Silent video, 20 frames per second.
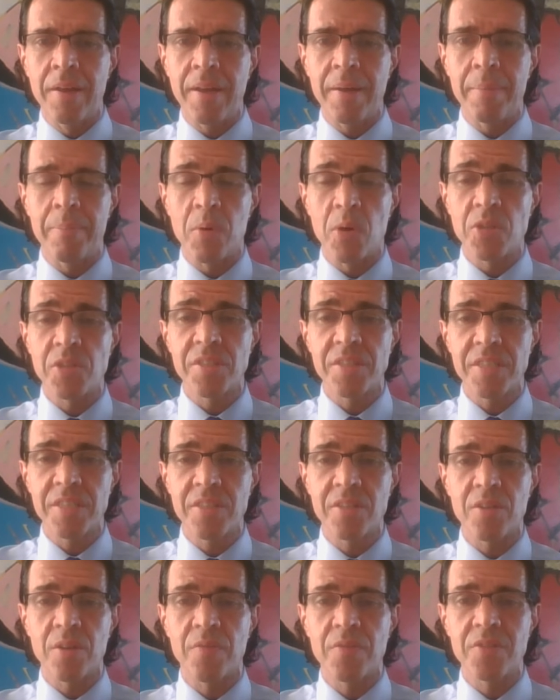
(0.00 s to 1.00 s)
emergency
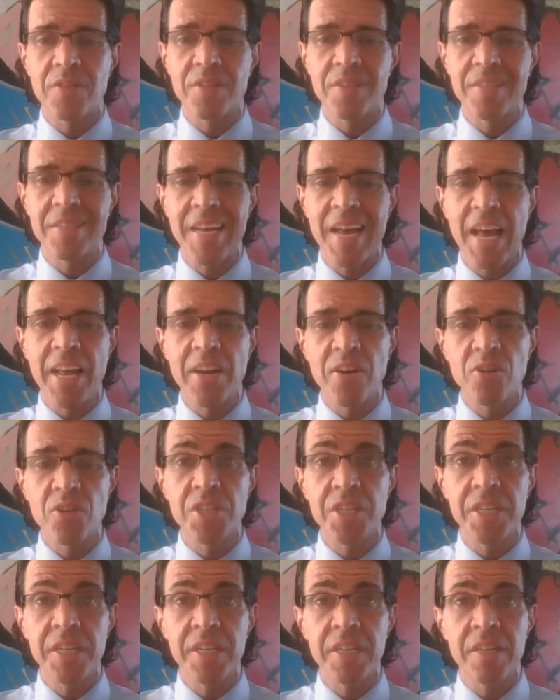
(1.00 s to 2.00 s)
services,
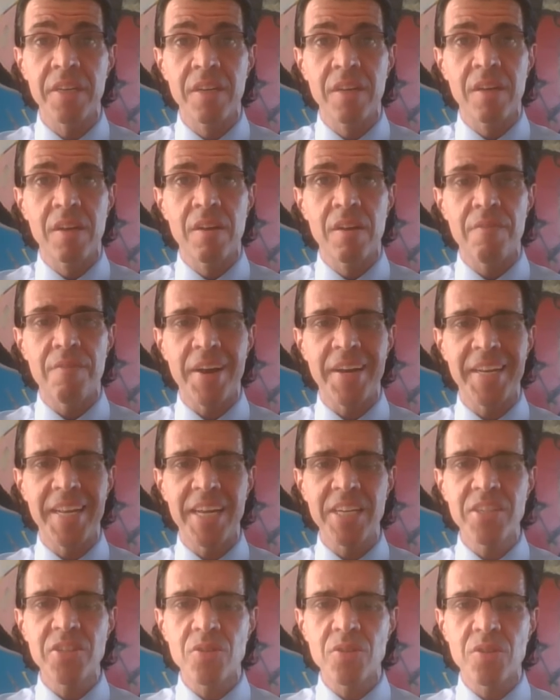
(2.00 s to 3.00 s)
energy,
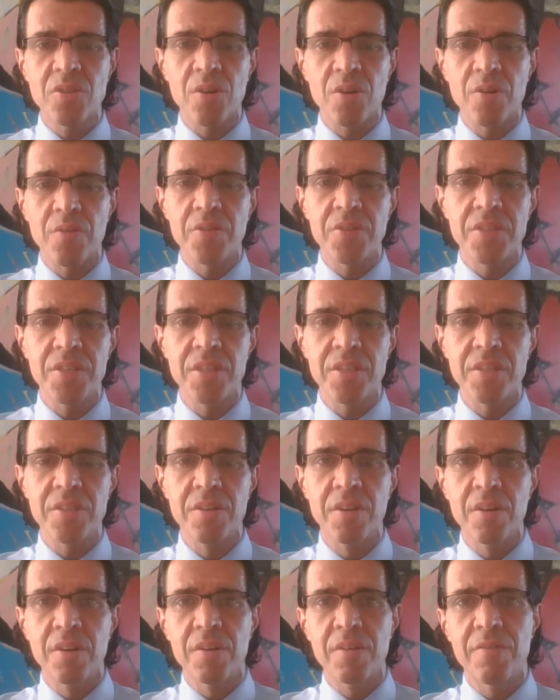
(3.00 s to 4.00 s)
financial
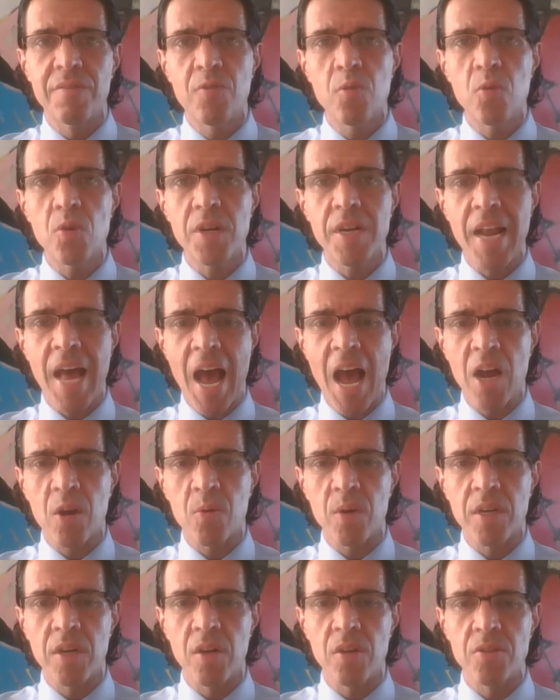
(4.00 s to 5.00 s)
services, food and
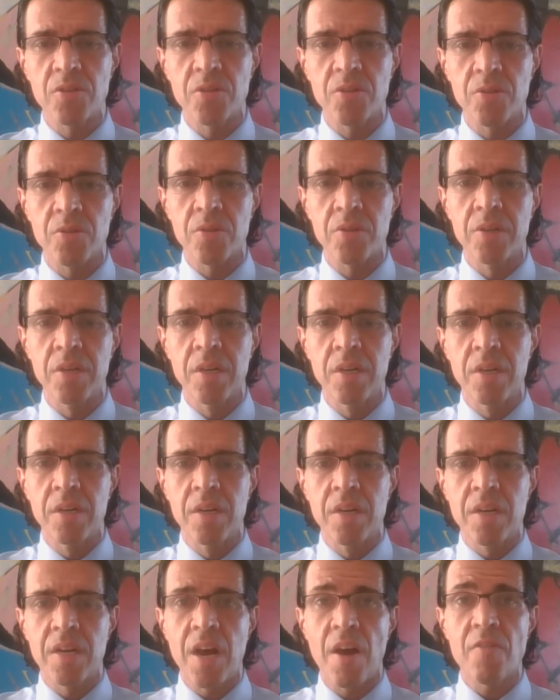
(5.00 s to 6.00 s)
agriculture,
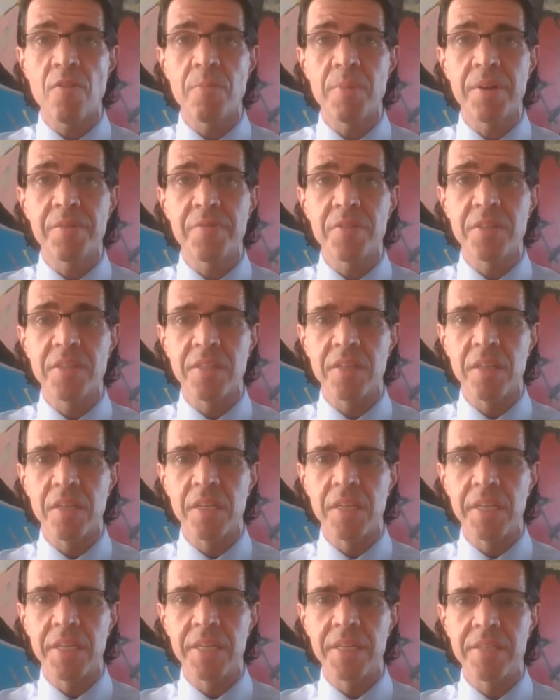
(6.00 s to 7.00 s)
government
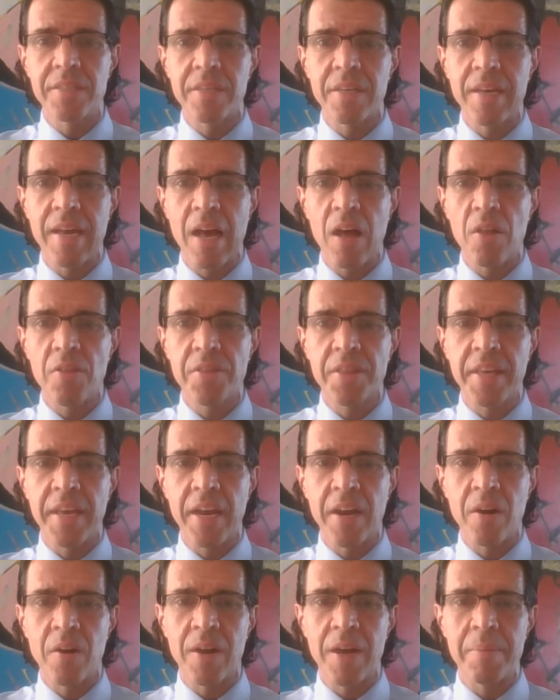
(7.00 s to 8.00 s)
facilities,
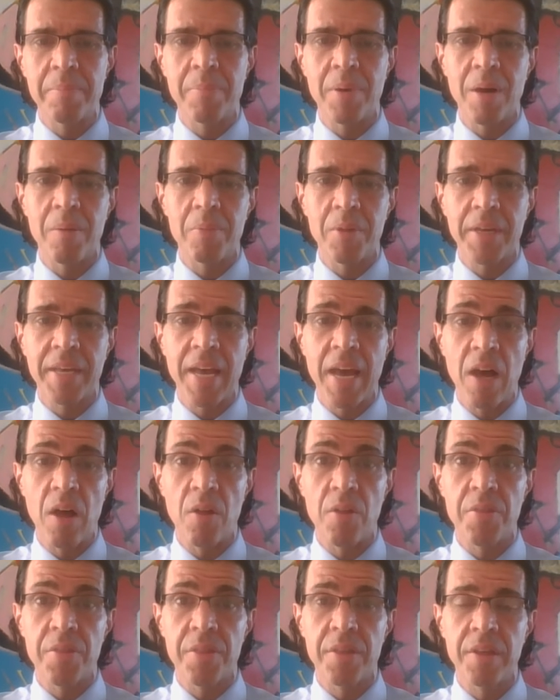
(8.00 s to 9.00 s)
healthcare and public
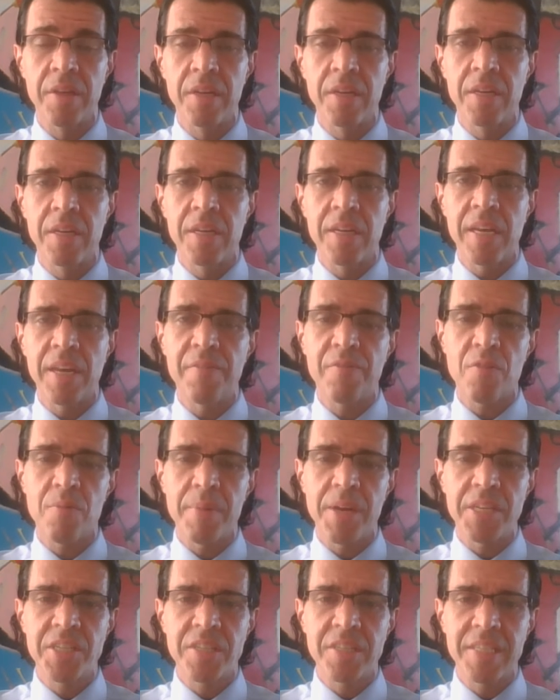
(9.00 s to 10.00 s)
health,
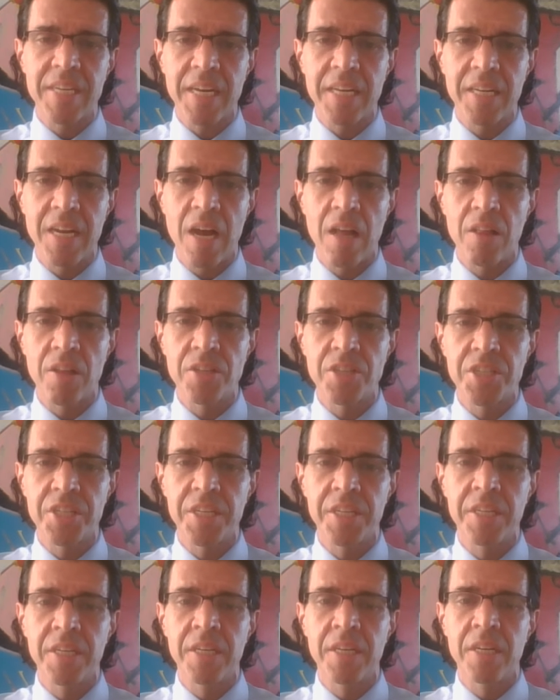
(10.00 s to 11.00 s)
information
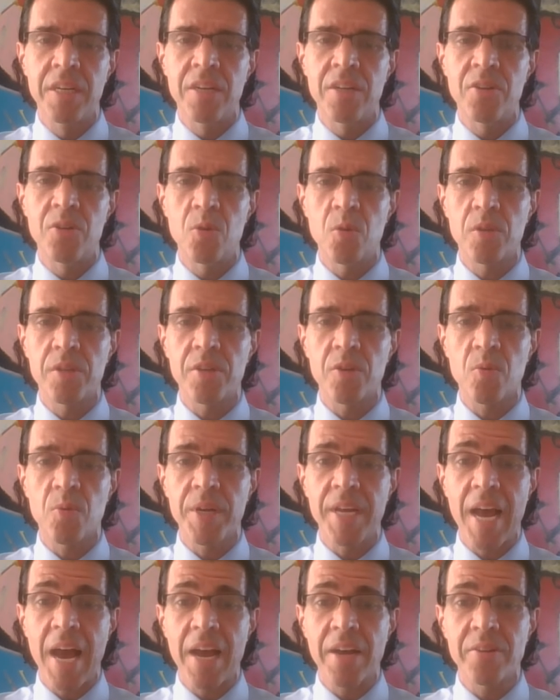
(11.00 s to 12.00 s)
technology, nuclear
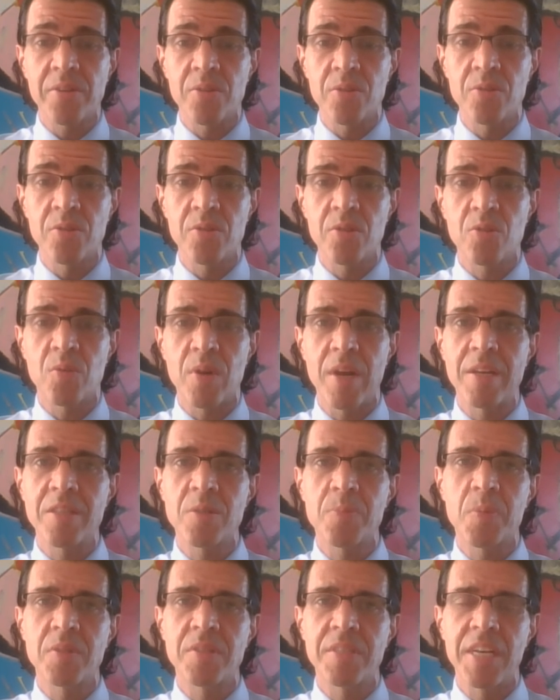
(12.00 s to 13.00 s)
reactors,
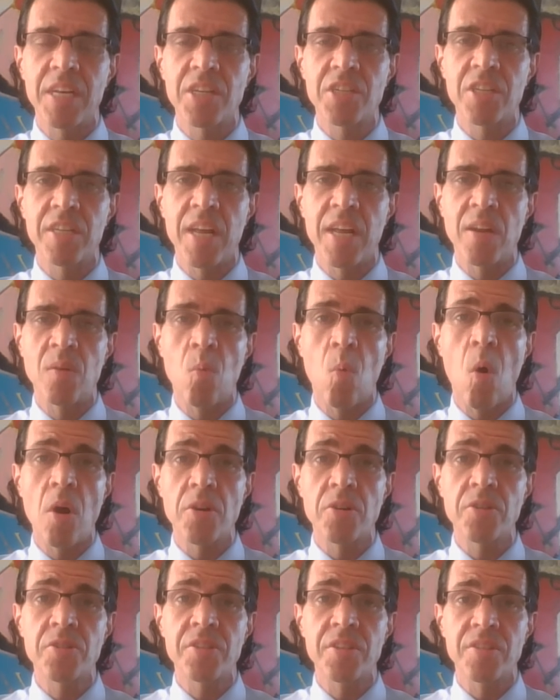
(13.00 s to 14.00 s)
transportation, and
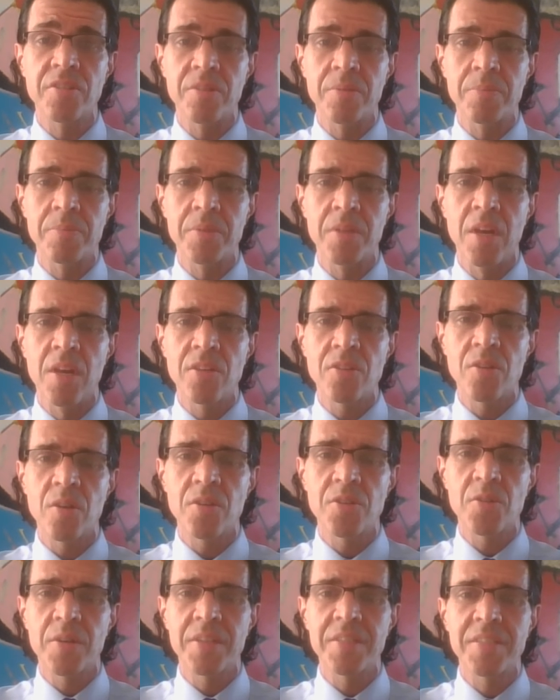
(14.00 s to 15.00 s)
water systems. So
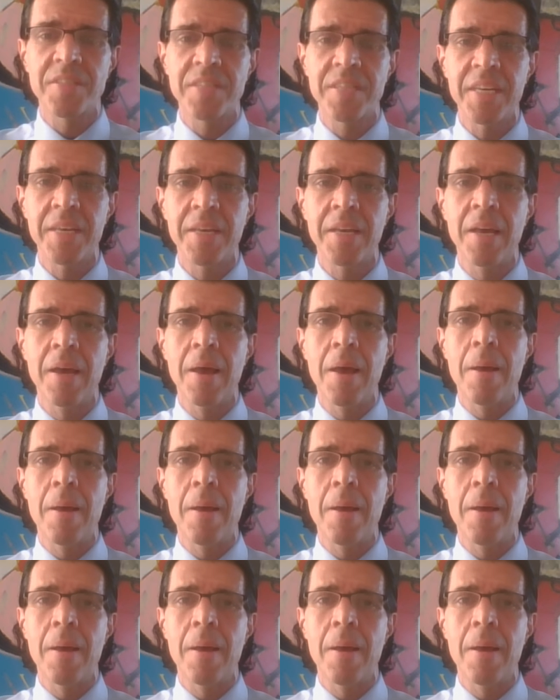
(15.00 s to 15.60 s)
as you can see,